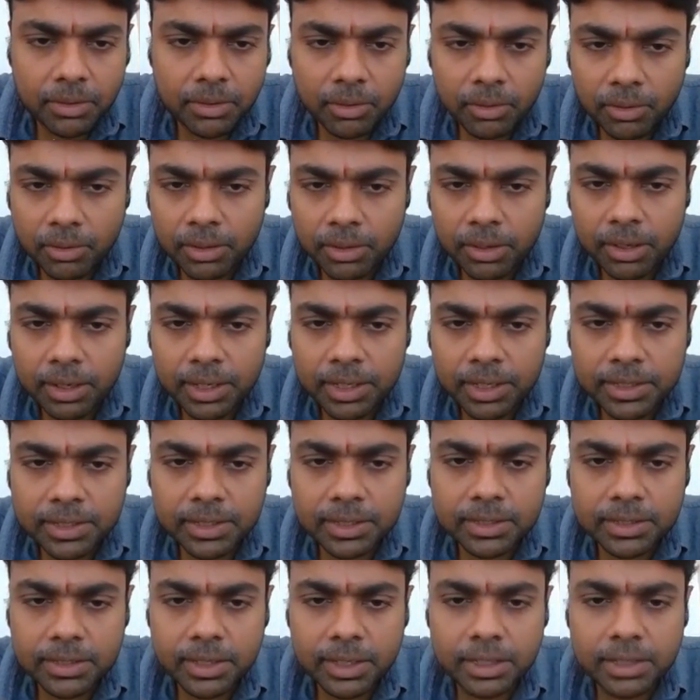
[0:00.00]
all rights
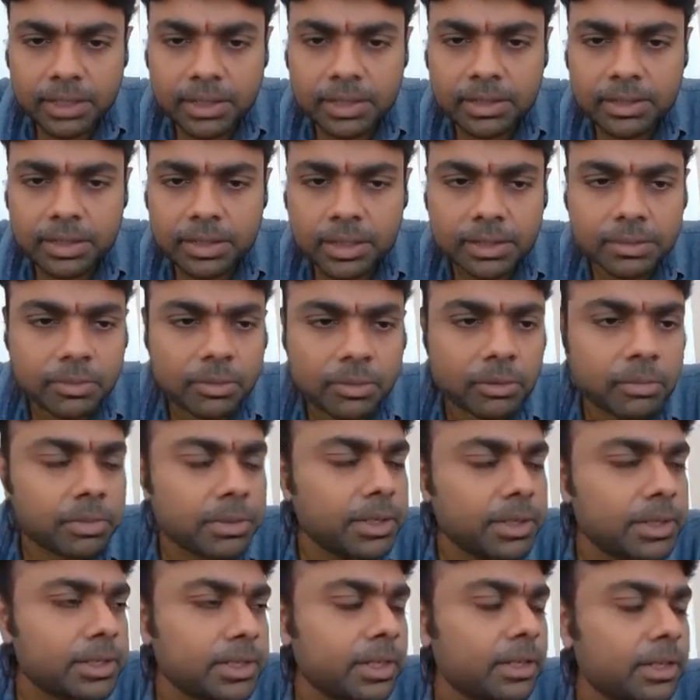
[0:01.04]
and title in such
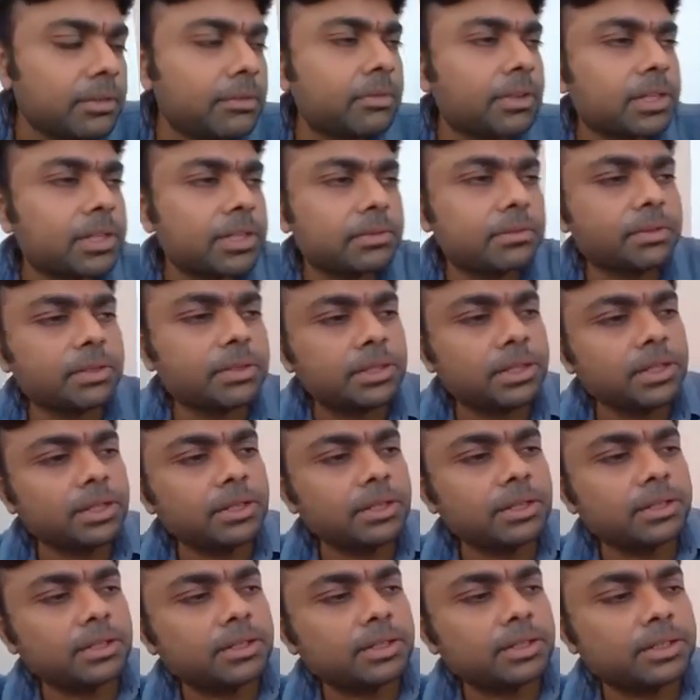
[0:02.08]
property shall vest with
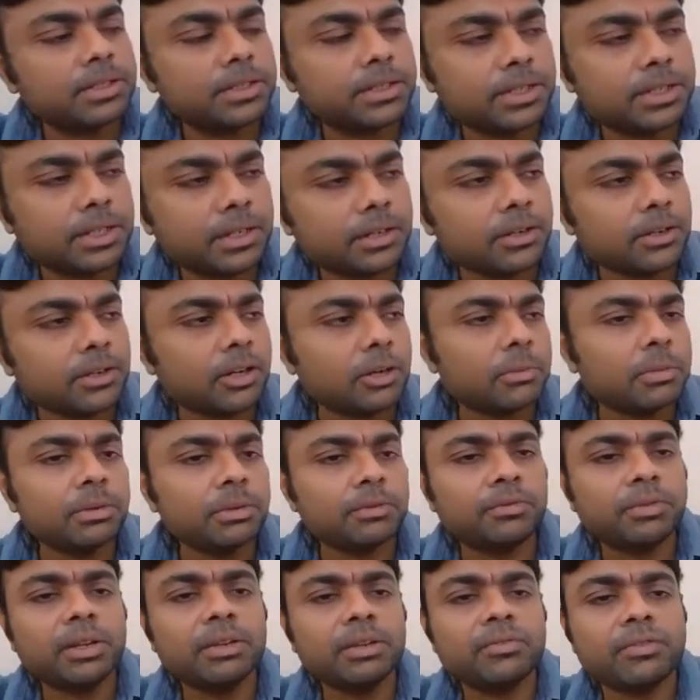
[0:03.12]
the central
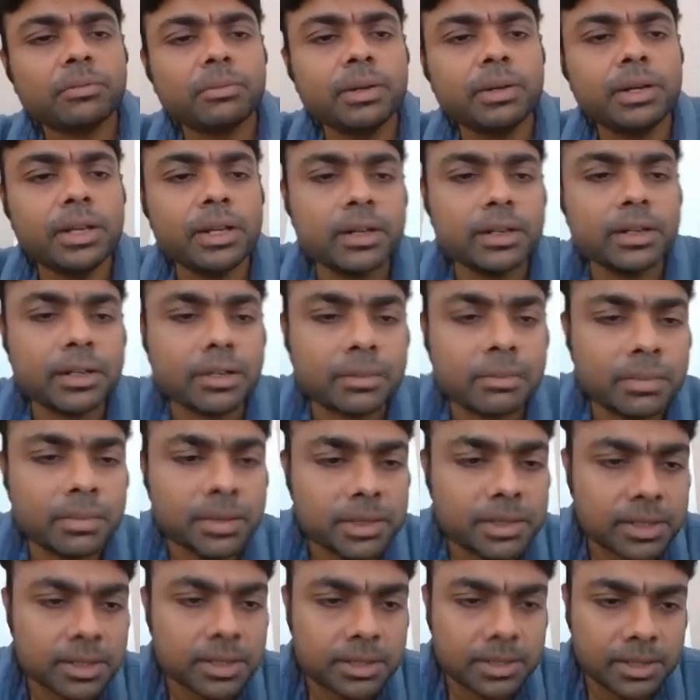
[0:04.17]
government, free from any
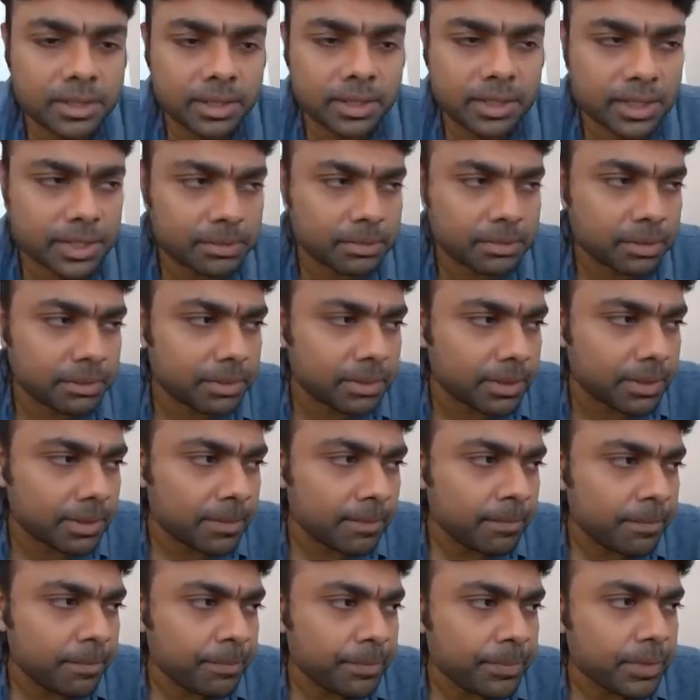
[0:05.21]
encumbrance, as the case may be.
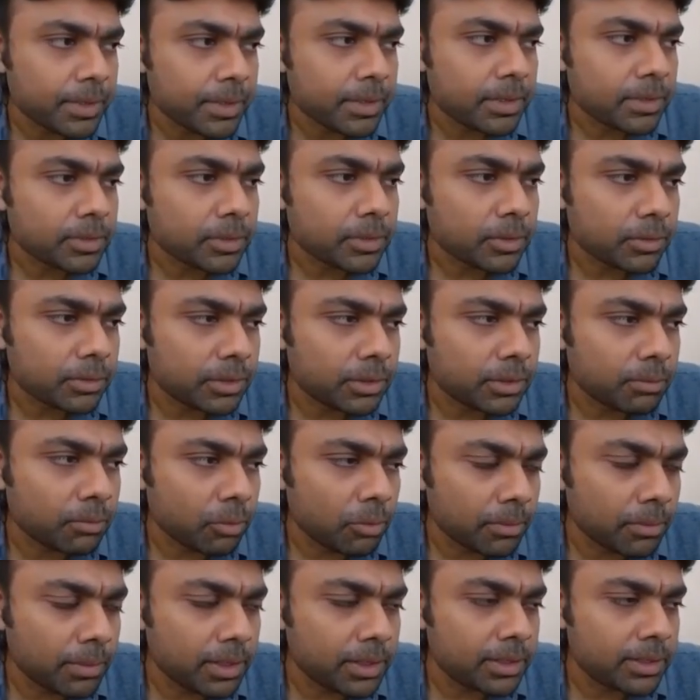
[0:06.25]
So, the
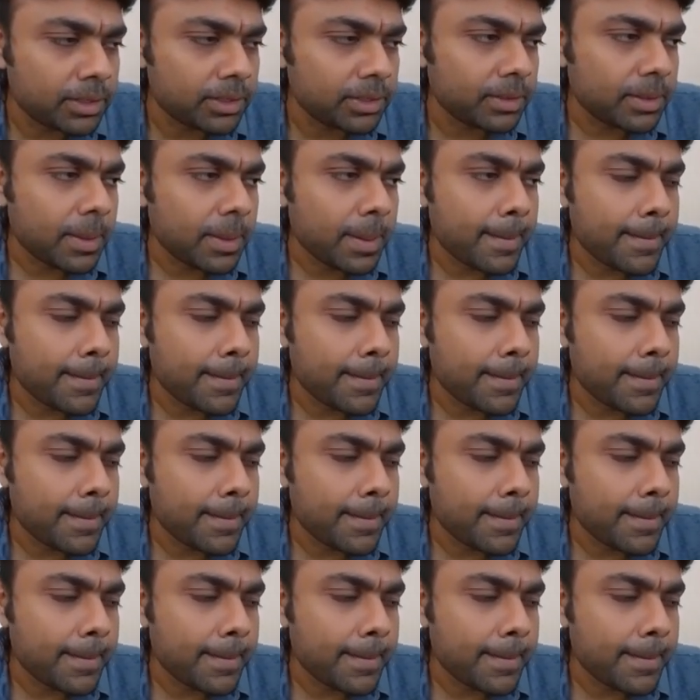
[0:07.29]
moment